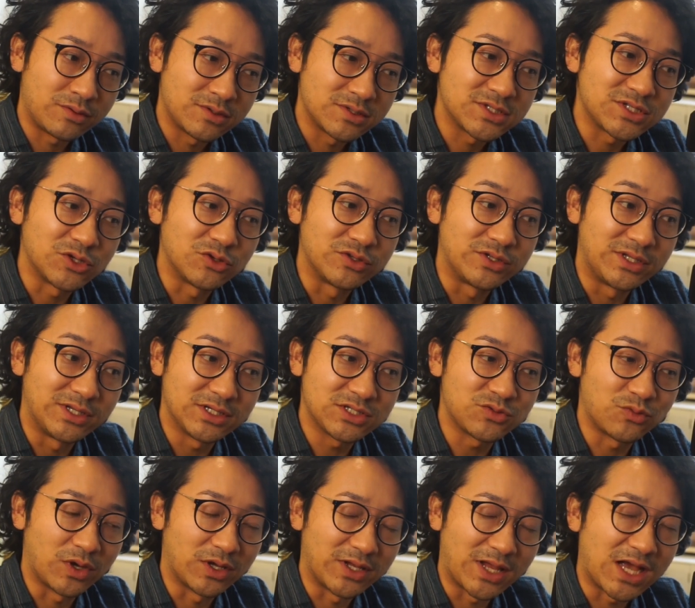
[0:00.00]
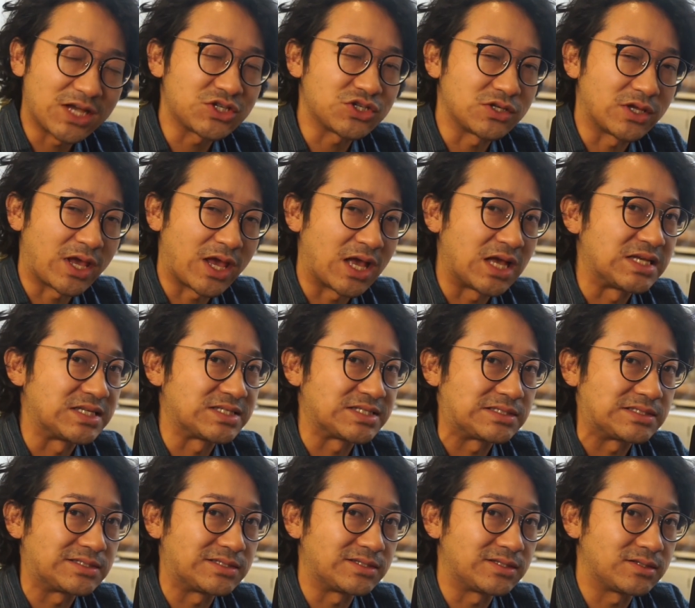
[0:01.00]
So this one actually has
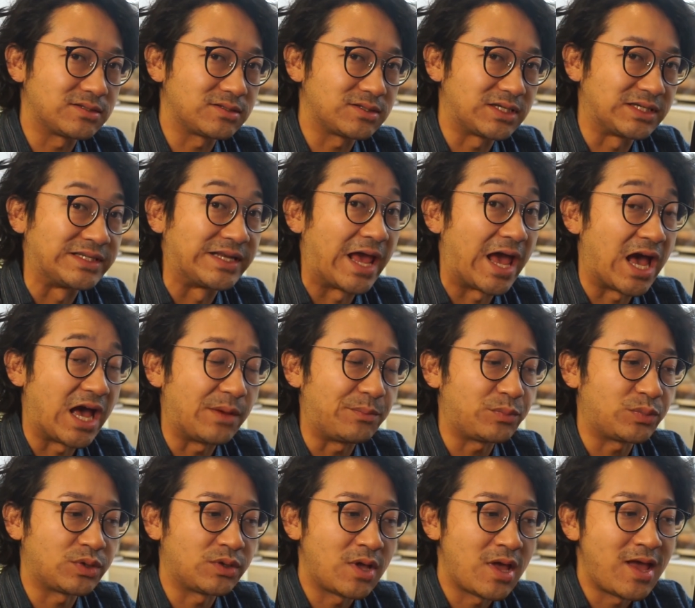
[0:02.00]
an app